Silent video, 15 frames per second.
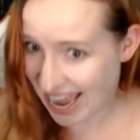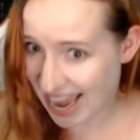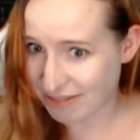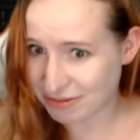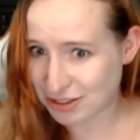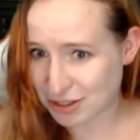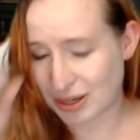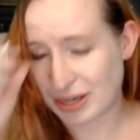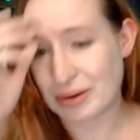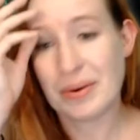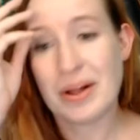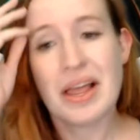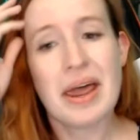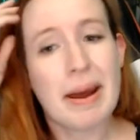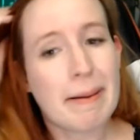true,
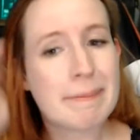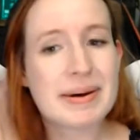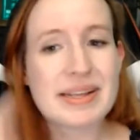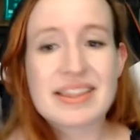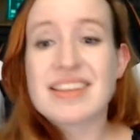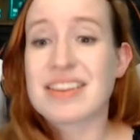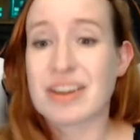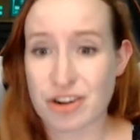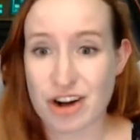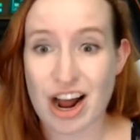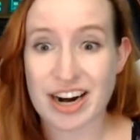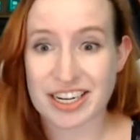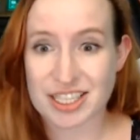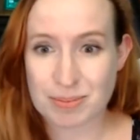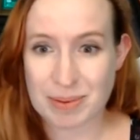but that they're not in
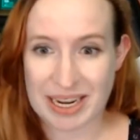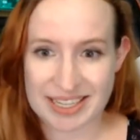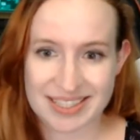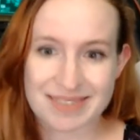space.